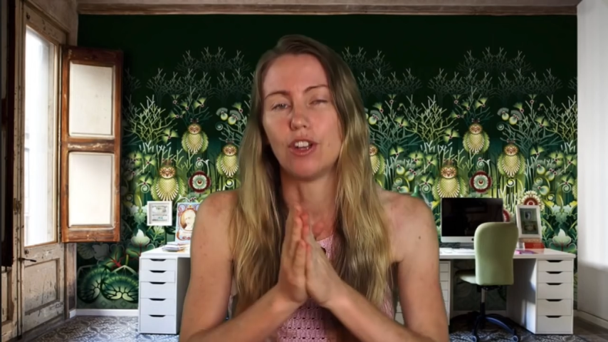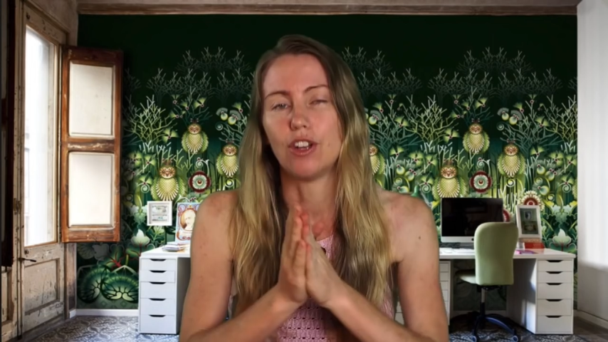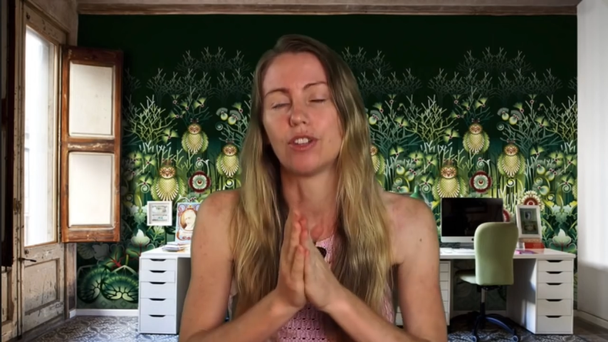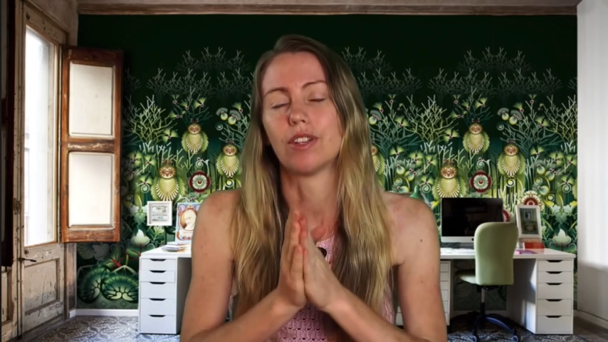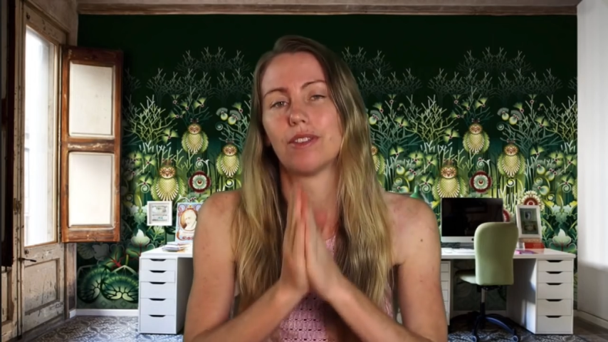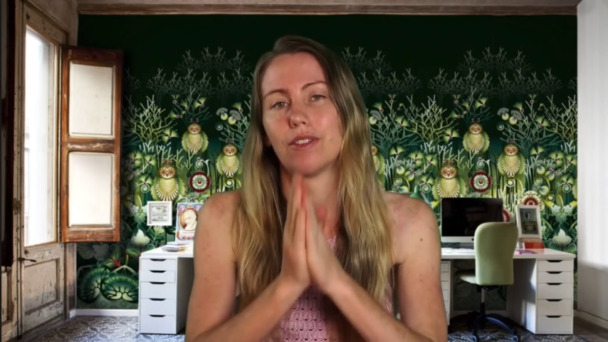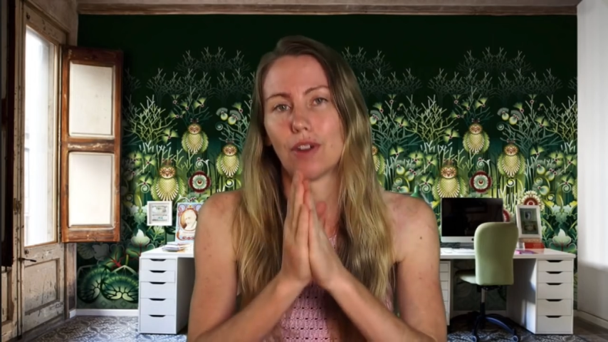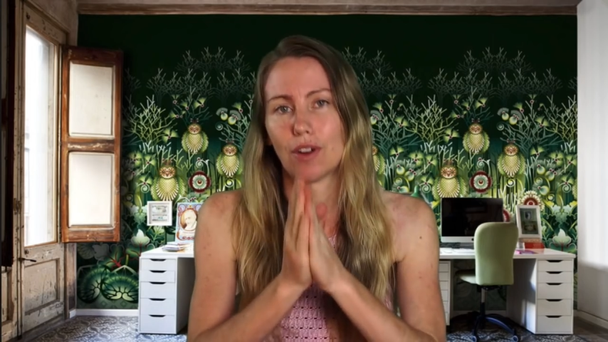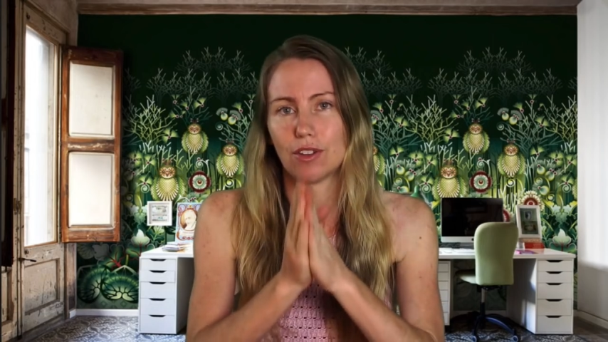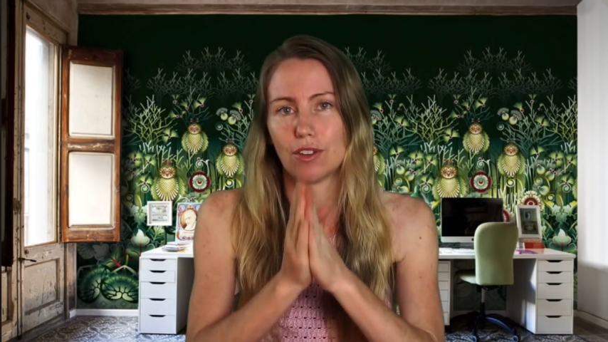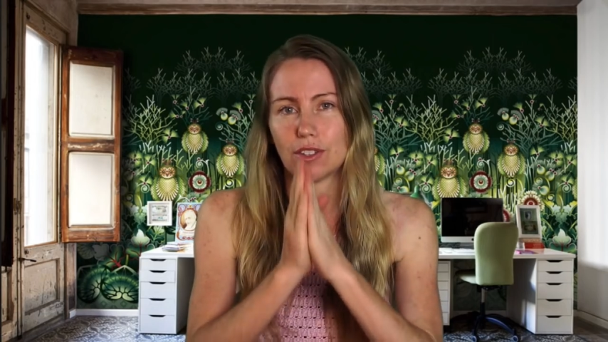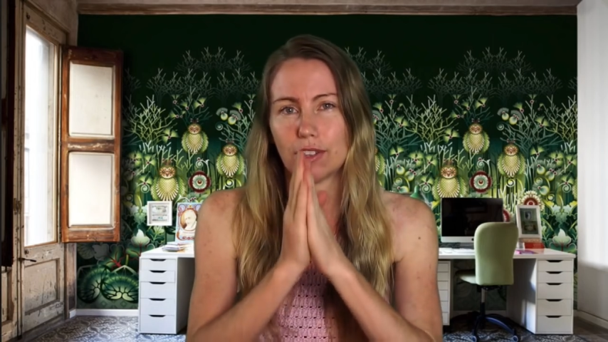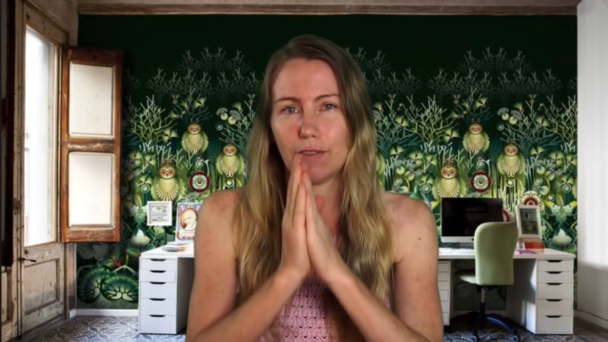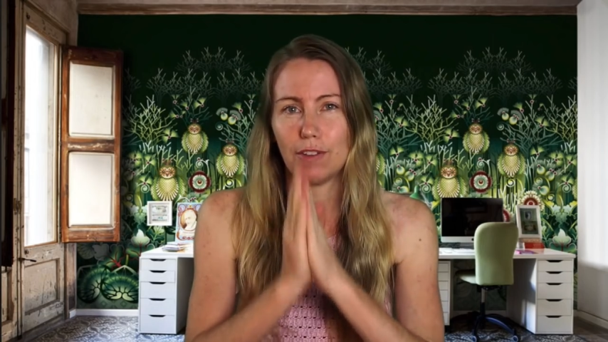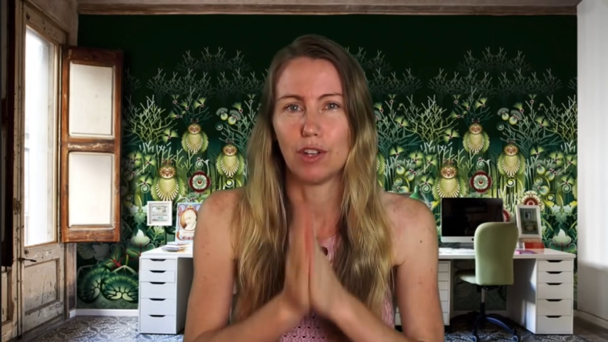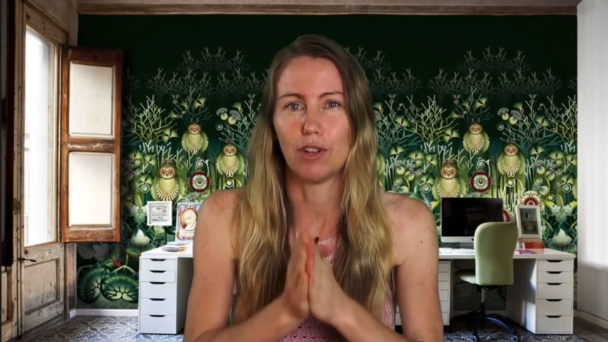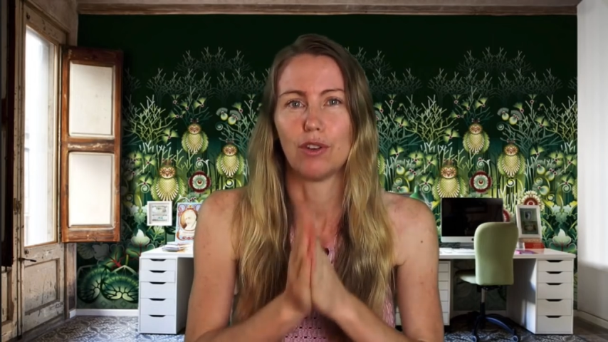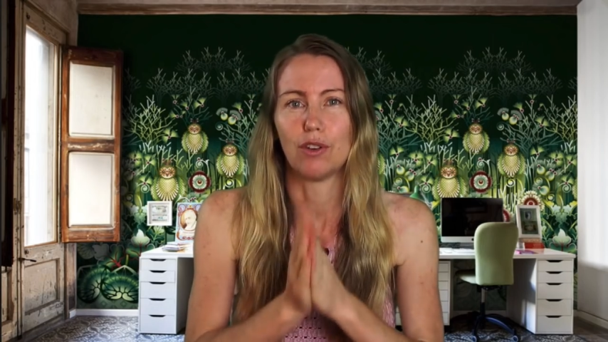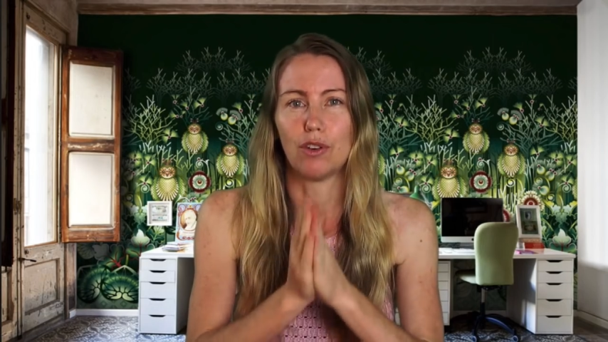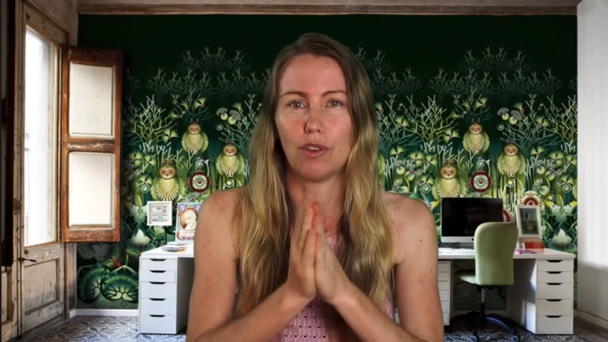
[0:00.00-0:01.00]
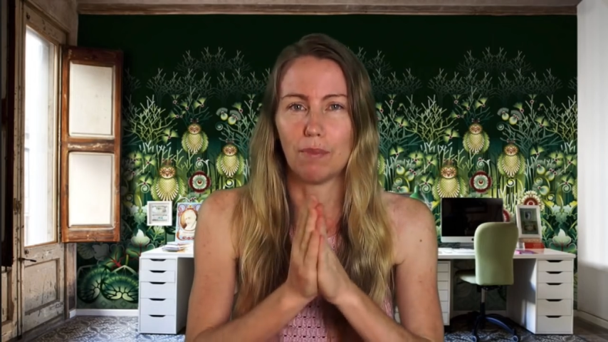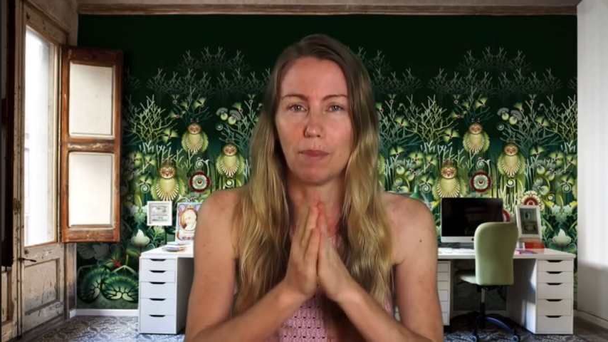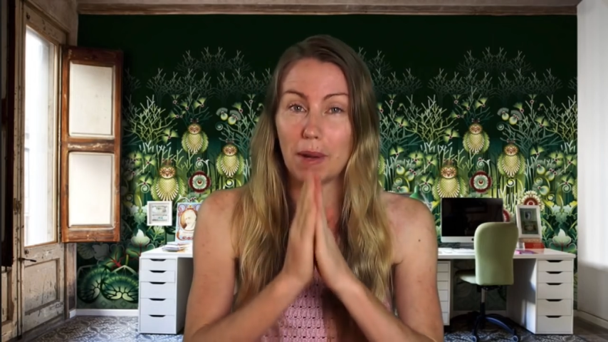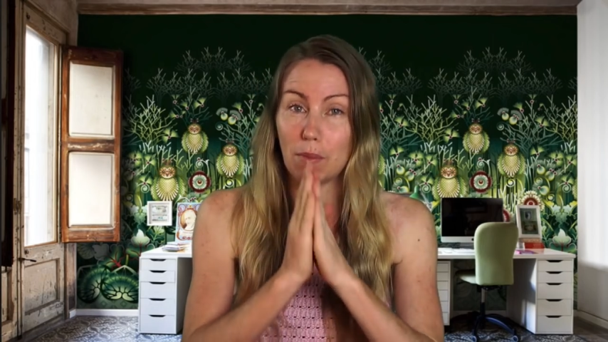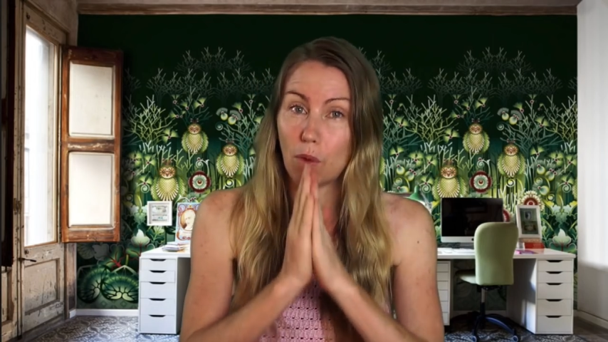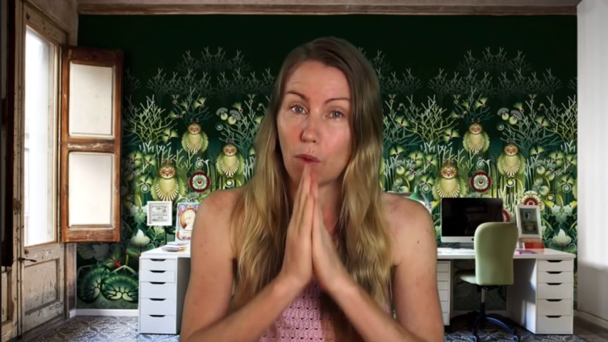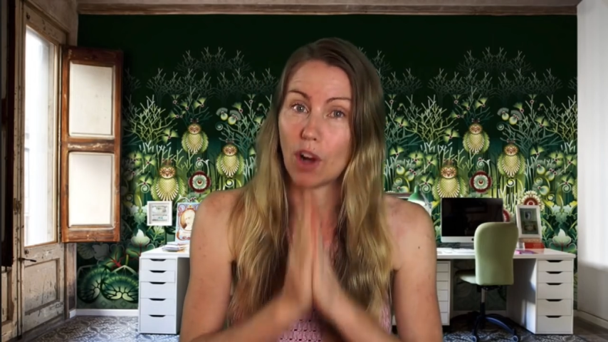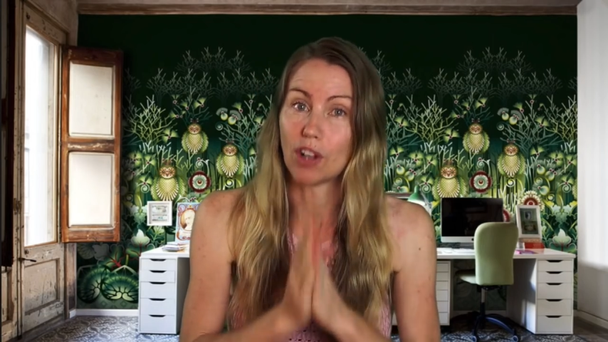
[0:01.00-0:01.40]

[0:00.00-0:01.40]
you to those of you who have been